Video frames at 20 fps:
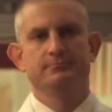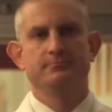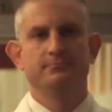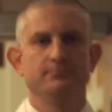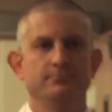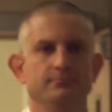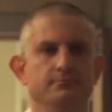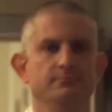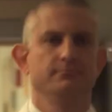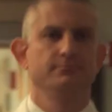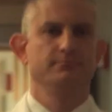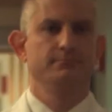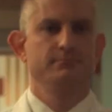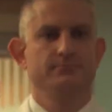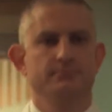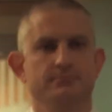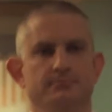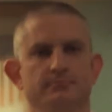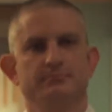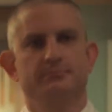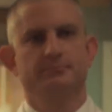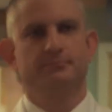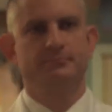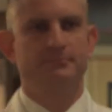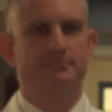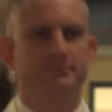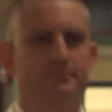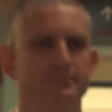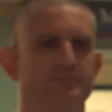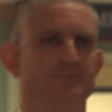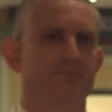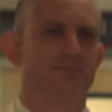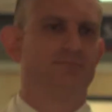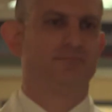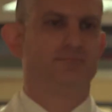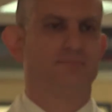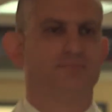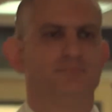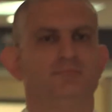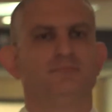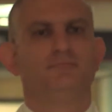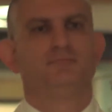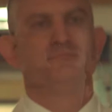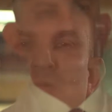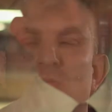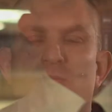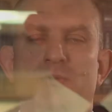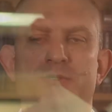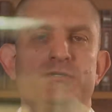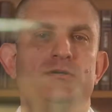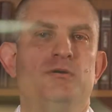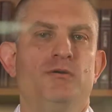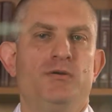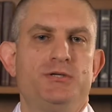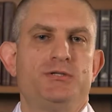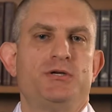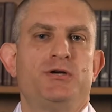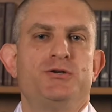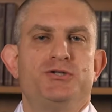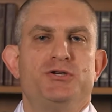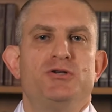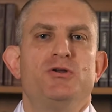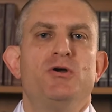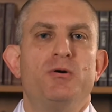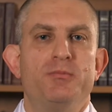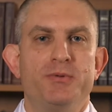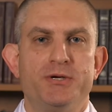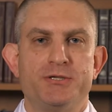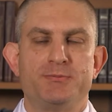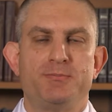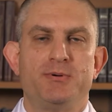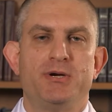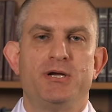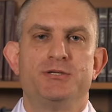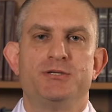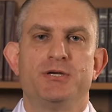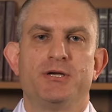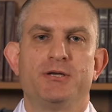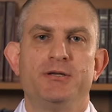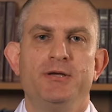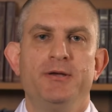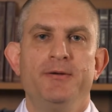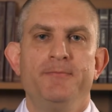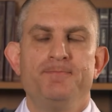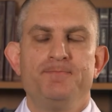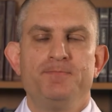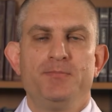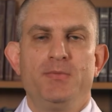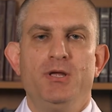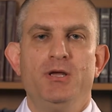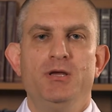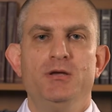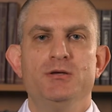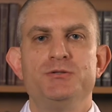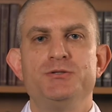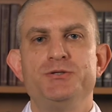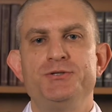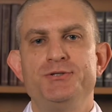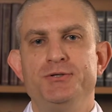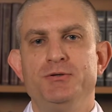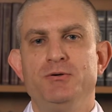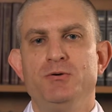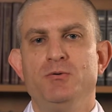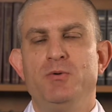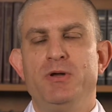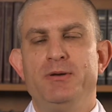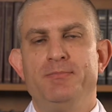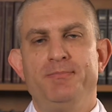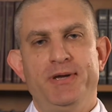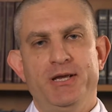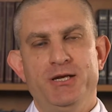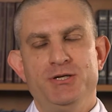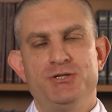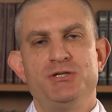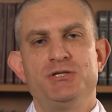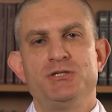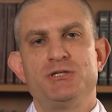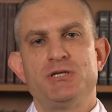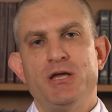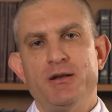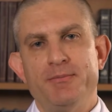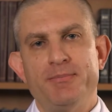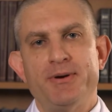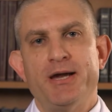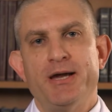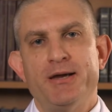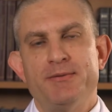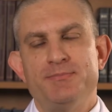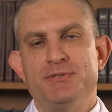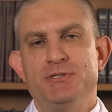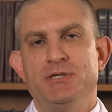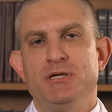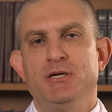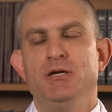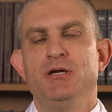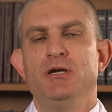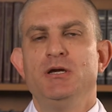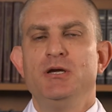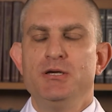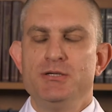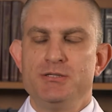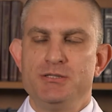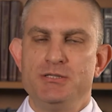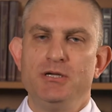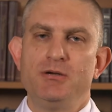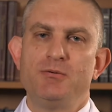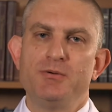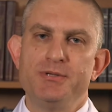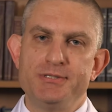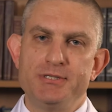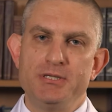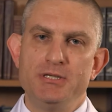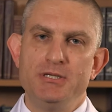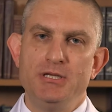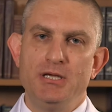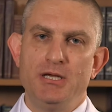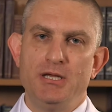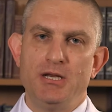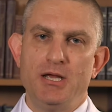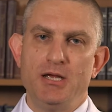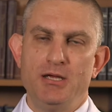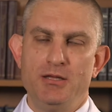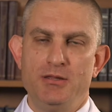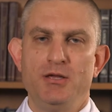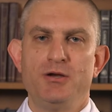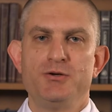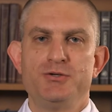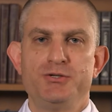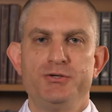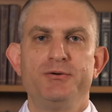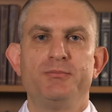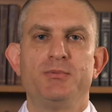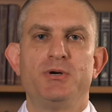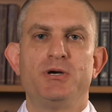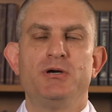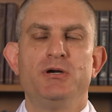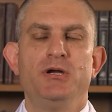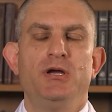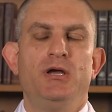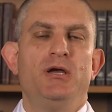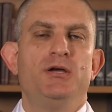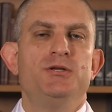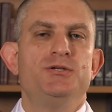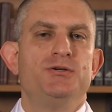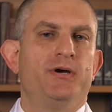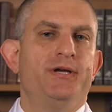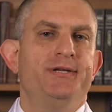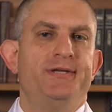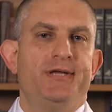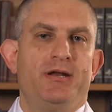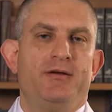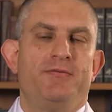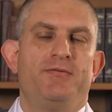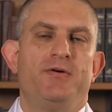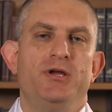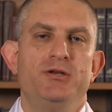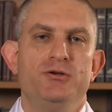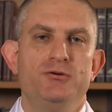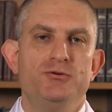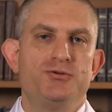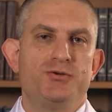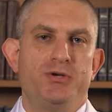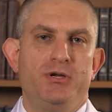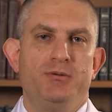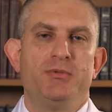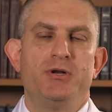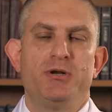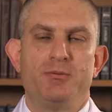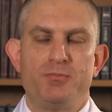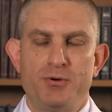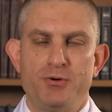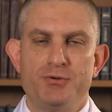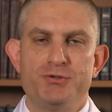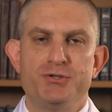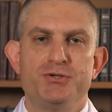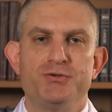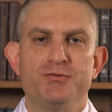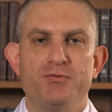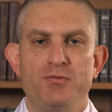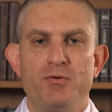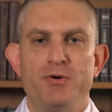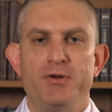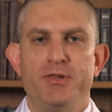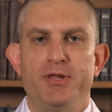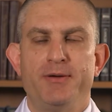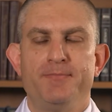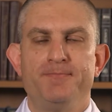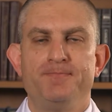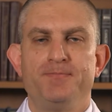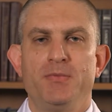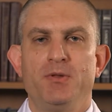with our DNA sequencing, or what's known as our genomics project, is to, when patients get a biopsy, sequence the DNA in their tumor to identify new treatment approaches for them.